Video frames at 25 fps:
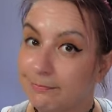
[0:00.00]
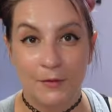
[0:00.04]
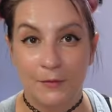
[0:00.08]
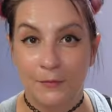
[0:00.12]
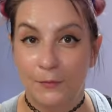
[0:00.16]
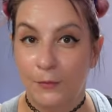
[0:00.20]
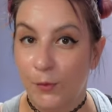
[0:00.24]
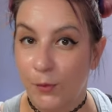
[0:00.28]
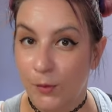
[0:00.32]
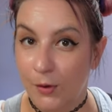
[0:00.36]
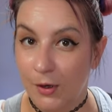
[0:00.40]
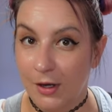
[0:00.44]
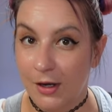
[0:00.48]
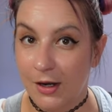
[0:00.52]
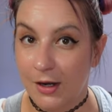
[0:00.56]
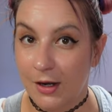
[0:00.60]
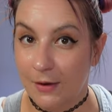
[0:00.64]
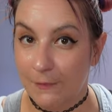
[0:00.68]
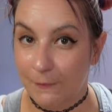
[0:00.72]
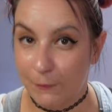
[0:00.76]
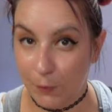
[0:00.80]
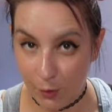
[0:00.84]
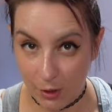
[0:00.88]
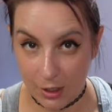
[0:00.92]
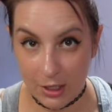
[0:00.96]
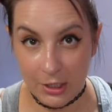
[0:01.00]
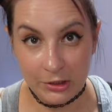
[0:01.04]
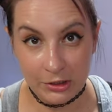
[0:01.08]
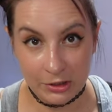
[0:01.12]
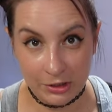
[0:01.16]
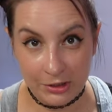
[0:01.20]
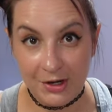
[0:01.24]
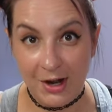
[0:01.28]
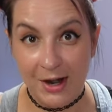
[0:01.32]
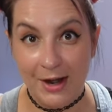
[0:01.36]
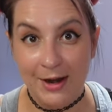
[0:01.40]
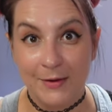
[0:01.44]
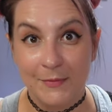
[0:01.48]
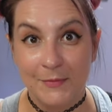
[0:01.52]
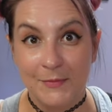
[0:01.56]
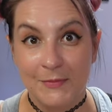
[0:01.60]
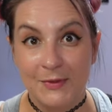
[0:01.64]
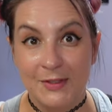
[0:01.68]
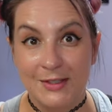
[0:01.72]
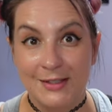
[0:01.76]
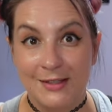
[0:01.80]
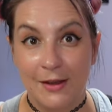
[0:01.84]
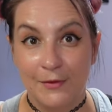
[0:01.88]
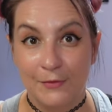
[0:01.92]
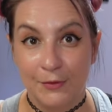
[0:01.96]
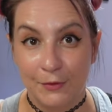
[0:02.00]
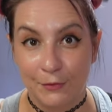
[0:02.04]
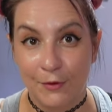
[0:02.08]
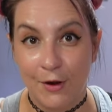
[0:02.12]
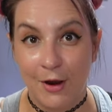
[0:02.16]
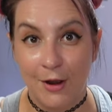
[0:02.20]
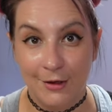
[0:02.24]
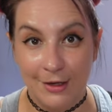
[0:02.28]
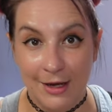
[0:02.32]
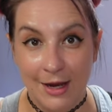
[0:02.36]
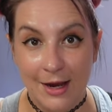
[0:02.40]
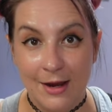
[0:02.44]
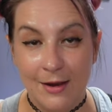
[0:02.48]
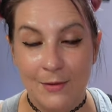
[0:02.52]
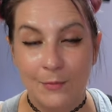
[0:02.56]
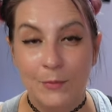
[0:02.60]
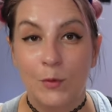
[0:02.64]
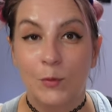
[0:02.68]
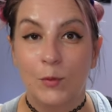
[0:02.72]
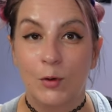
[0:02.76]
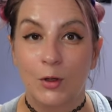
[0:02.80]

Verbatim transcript: For 400 grams of a raw yam,